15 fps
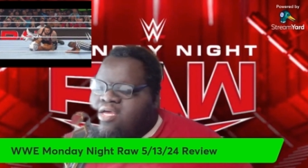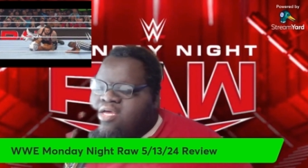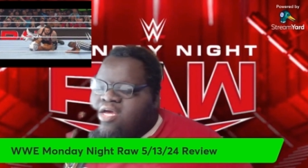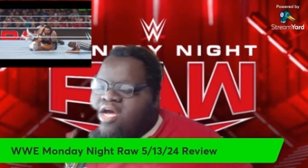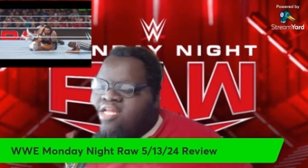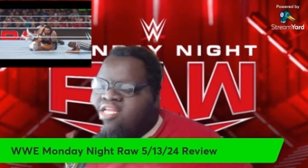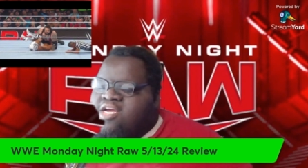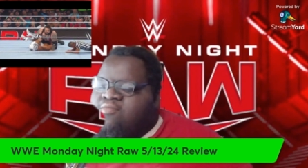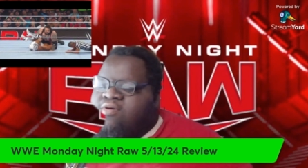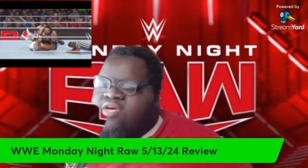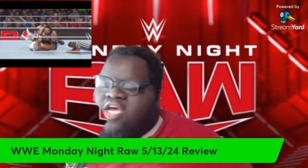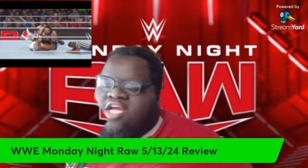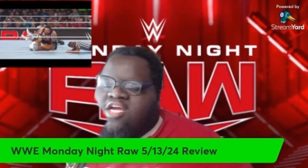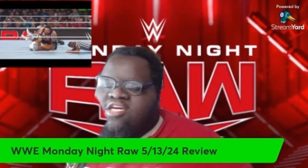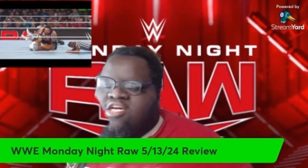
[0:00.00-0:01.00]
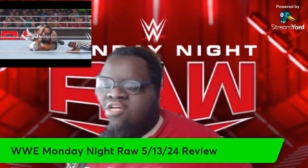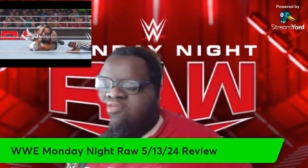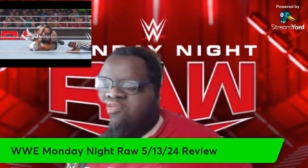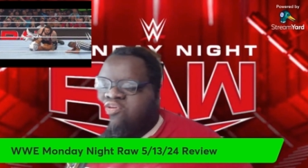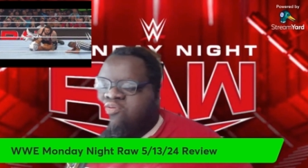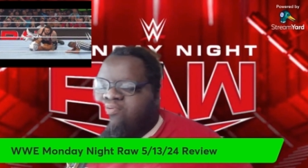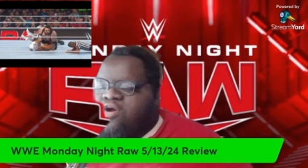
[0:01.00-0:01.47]
And then we get a
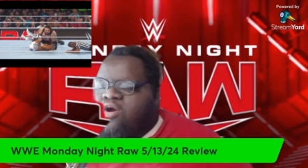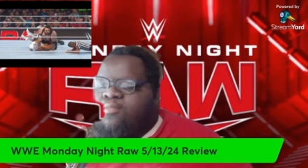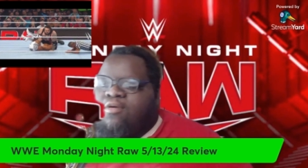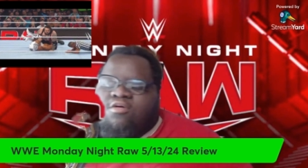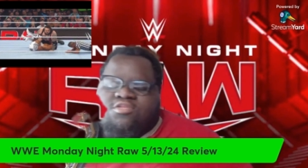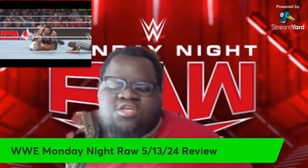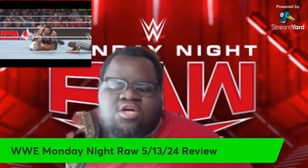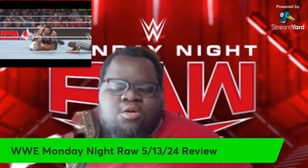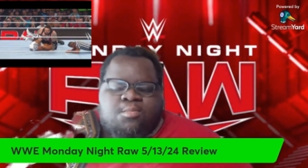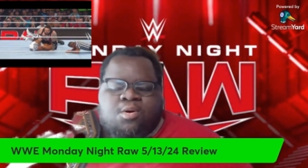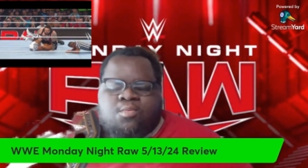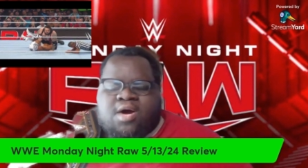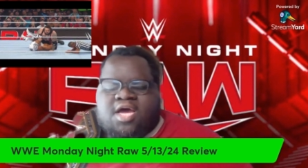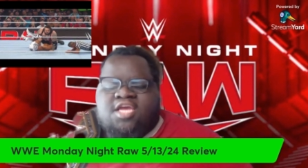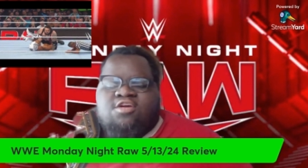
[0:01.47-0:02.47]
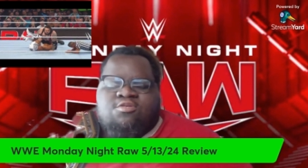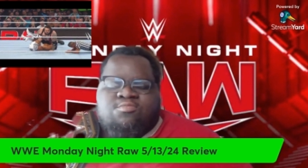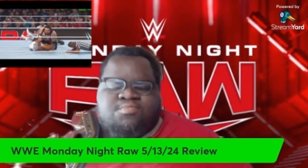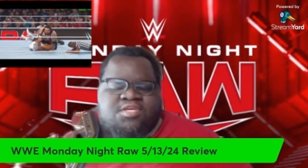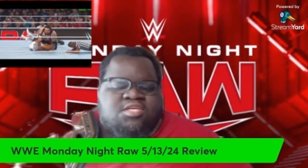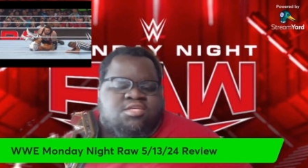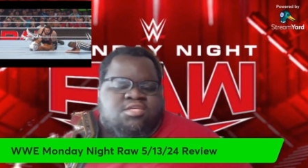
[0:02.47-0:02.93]
Gunther promo talking about why he'll
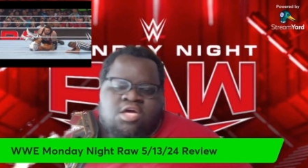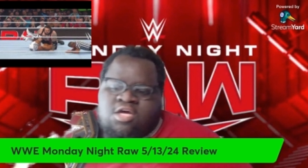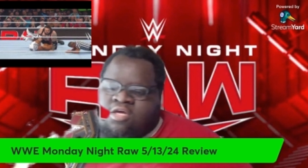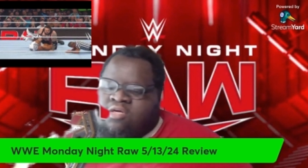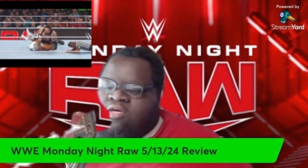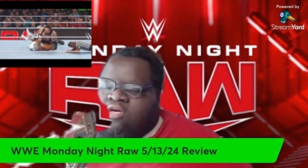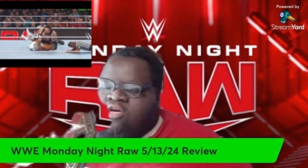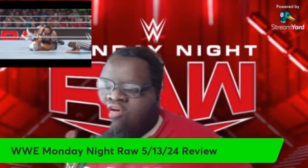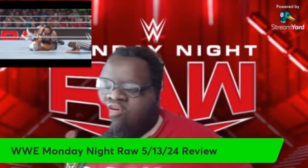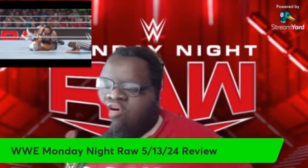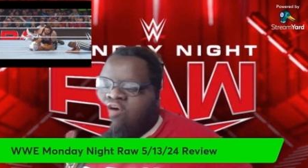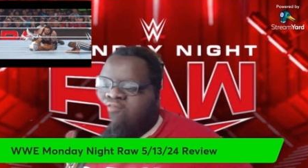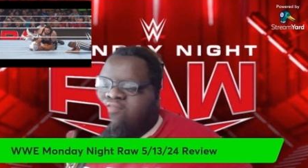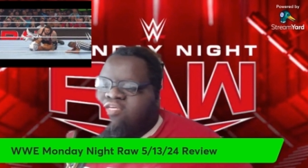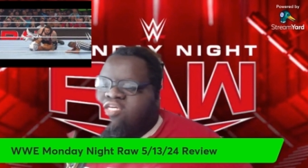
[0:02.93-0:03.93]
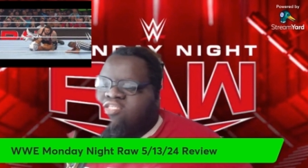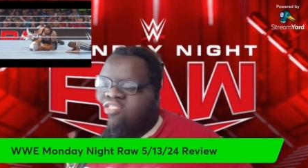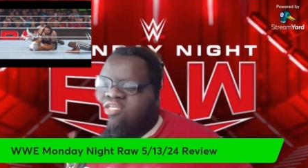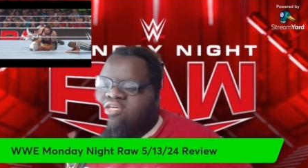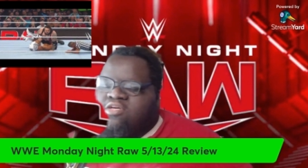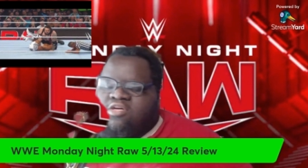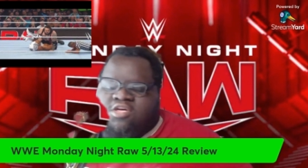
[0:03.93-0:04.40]
beat Kofi
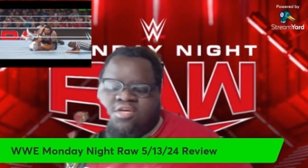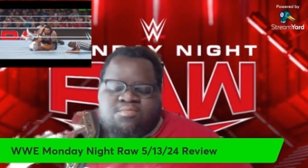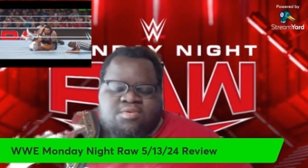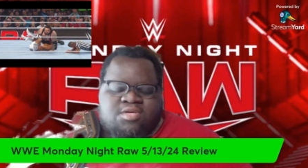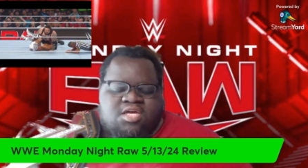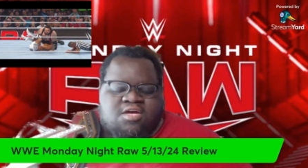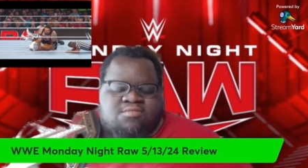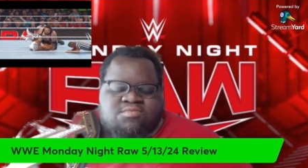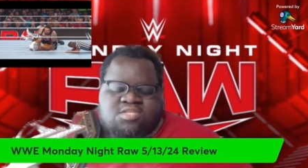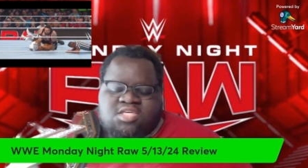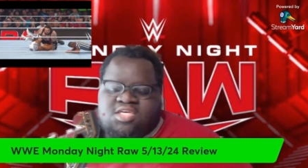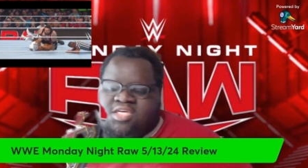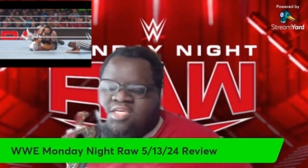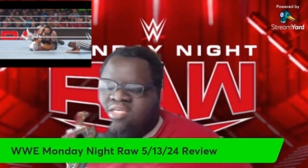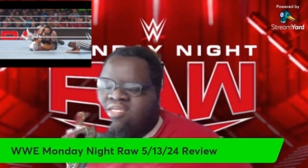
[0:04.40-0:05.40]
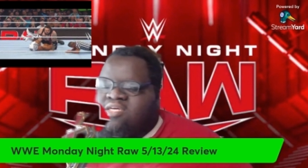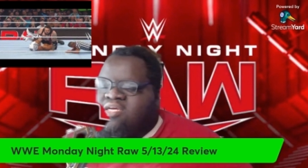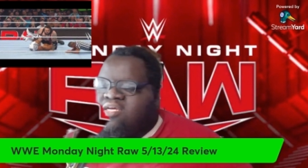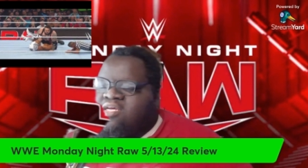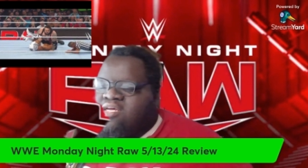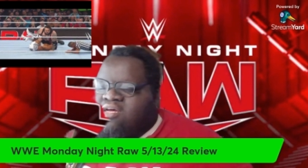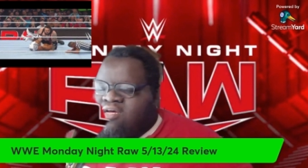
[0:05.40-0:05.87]
Kingston and become King
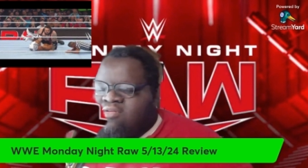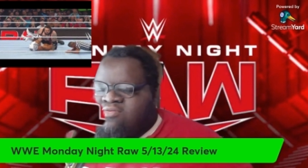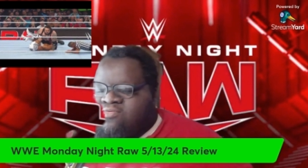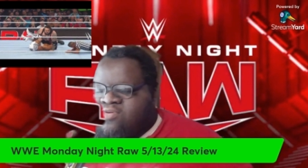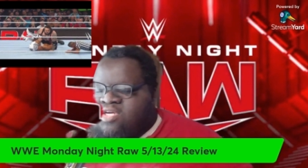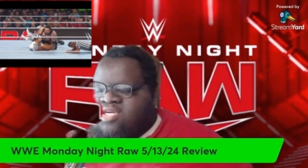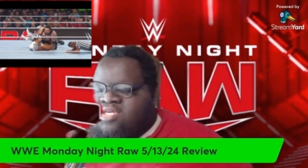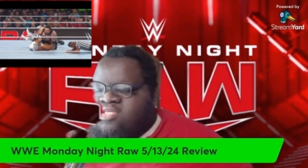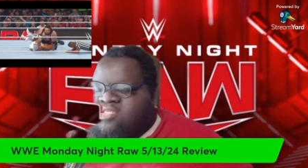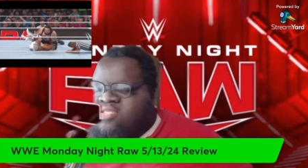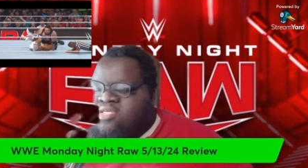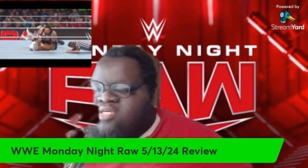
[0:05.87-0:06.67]
of the Ring.